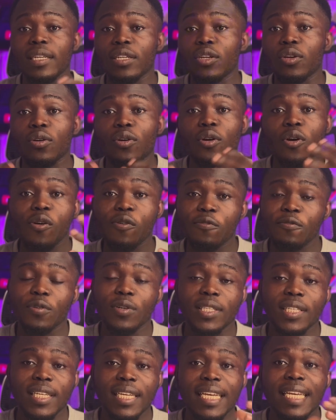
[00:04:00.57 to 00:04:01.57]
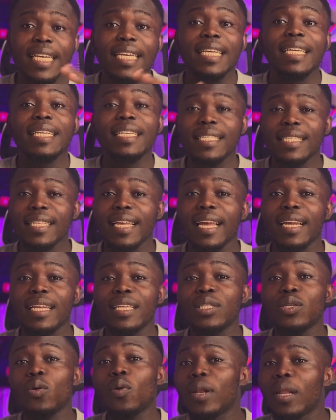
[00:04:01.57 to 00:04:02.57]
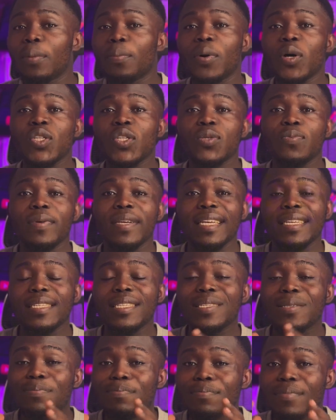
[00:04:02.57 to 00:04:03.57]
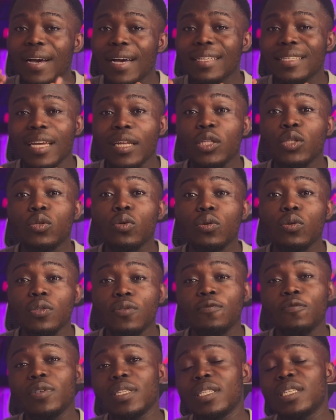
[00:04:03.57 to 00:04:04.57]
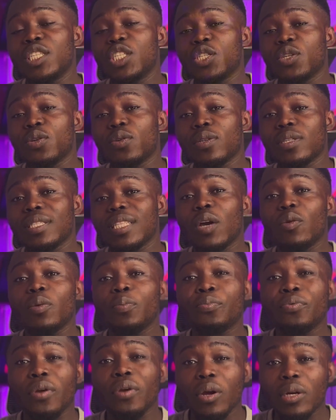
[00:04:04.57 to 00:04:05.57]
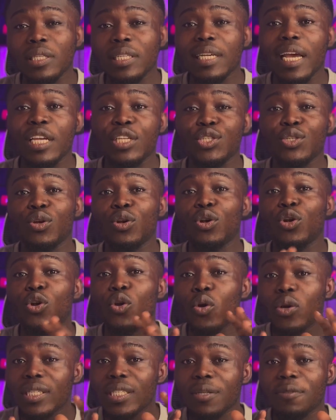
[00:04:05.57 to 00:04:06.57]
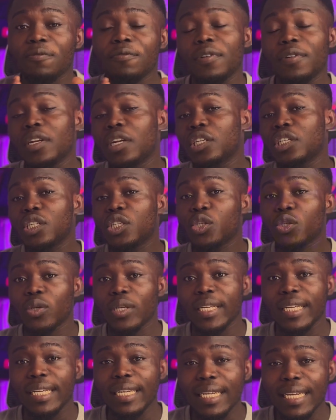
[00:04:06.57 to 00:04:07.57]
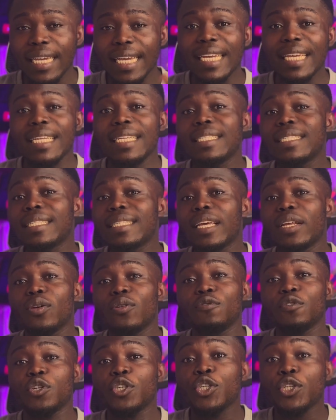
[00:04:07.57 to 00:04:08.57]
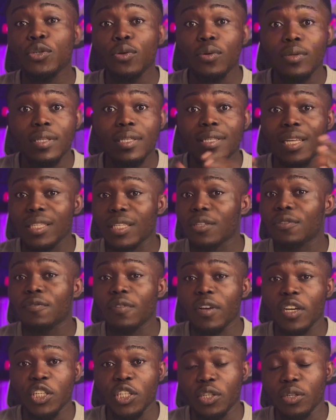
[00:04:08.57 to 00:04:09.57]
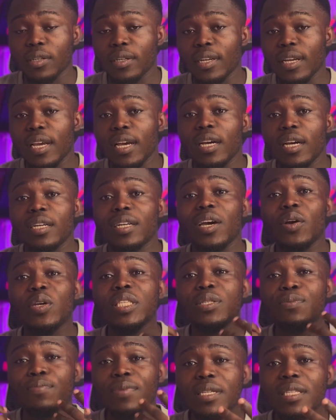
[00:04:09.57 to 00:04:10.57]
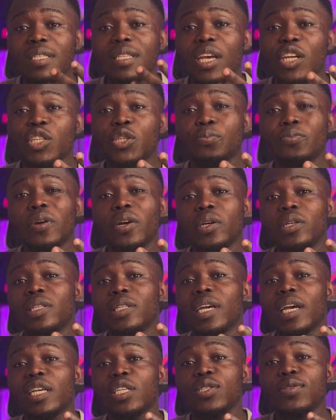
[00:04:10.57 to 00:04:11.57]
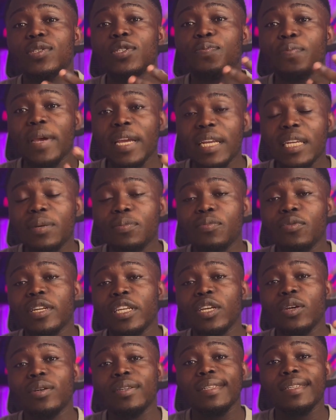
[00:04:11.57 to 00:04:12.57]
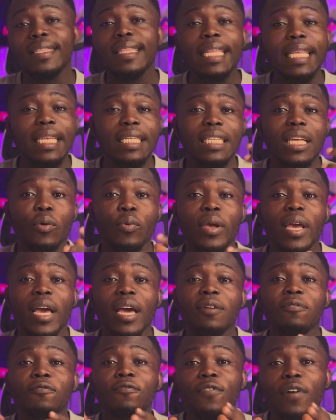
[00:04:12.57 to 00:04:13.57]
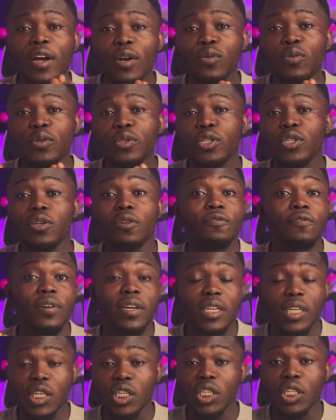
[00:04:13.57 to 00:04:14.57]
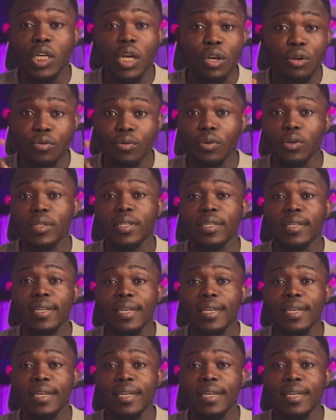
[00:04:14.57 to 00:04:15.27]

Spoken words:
and your comfort. Instead, it's all about making smart and thoughtful decisions that will prioritize your long-term financial journey instead of your short satisfaction. Now, it means that you should prioritize spending money on the things that will add value to your financial growth.